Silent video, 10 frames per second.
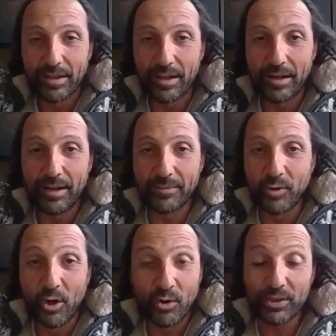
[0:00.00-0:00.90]
uh,
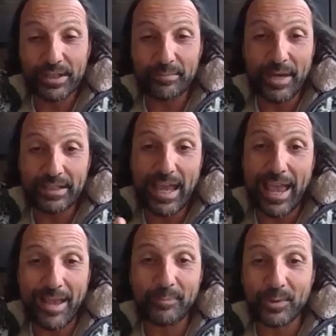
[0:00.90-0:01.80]
or they might
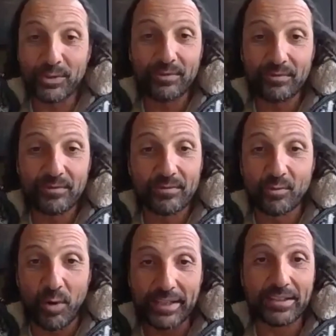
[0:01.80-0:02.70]
happen
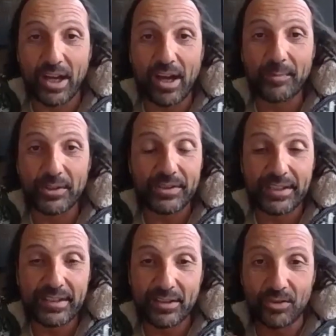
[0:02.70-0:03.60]
quite
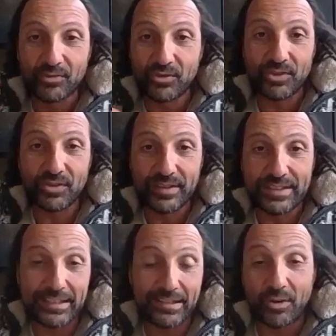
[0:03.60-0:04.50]
commonly they don't just
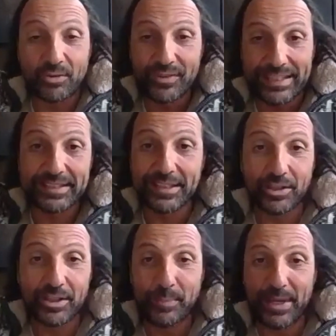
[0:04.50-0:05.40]
they don't
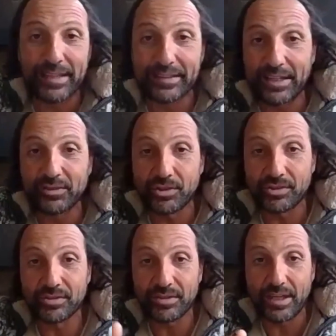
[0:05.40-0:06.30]
necessarily pay
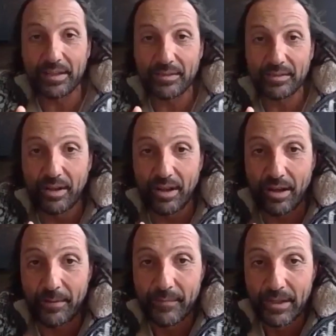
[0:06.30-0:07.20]
attention to that
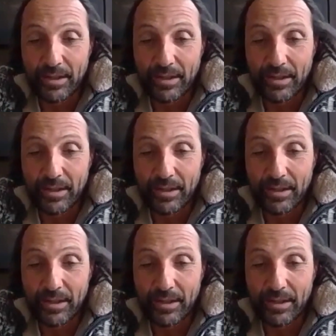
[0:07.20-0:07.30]
um,